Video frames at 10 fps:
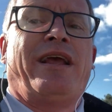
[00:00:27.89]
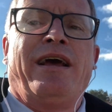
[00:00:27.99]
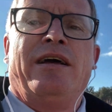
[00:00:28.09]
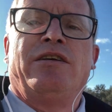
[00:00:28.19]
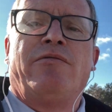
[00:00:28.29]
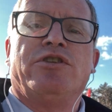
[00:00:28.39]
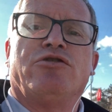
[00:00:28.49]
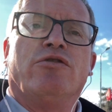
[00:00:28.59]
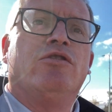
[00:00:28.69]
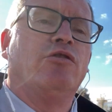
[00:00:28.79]
there. I will
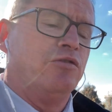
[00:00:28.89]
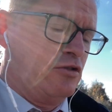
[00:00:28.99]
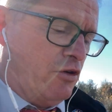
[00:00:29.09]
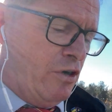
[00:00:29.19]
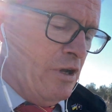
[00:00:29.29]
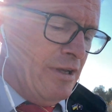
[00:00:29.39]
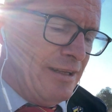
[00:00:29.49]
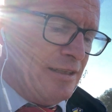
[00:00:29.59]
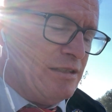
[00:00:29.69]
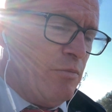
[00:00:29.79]
show you also.
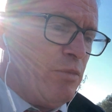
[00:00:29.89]
That's the